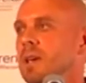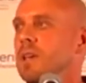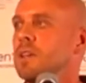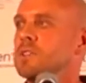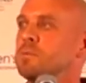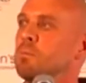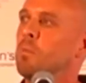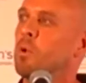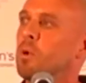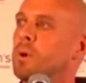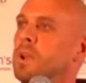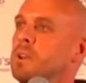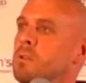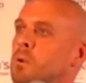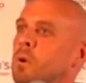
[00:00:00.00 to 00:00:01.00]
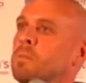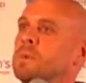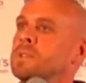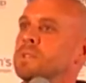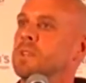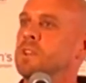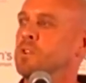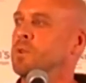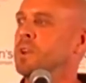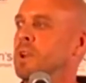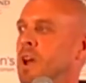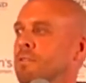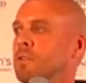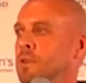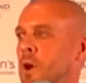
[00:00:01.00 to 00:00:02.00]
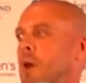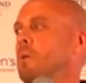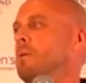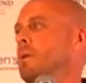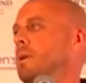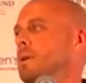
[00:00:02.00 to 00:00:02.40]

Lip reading: is more enormous than you could ever know